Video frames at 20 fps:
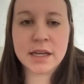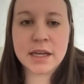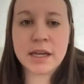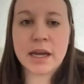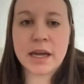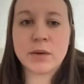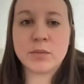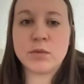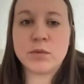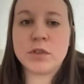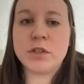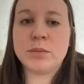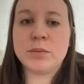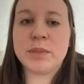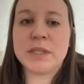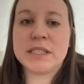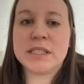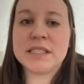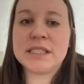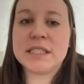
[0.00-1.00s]
And will you
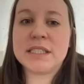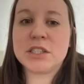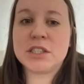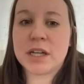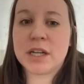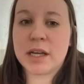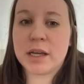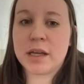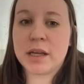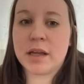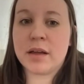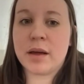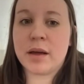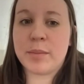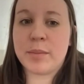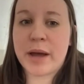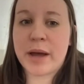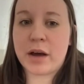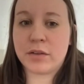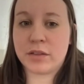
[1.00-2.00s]
be teaching
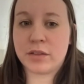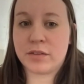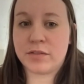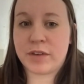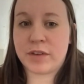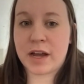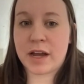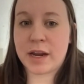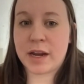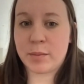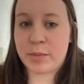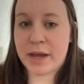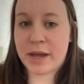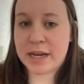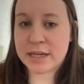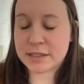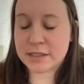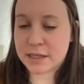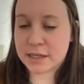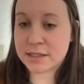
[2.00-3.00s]
about the vine
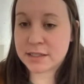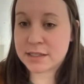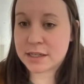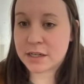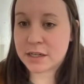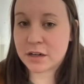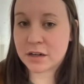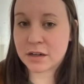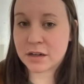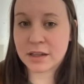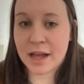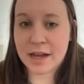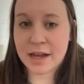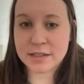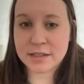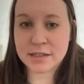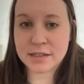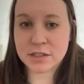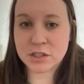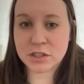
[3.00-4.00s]
baskets in your
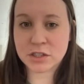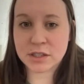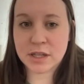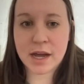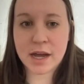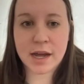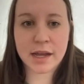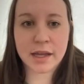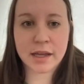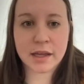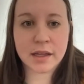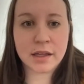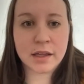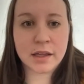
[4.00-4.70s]
class in July?"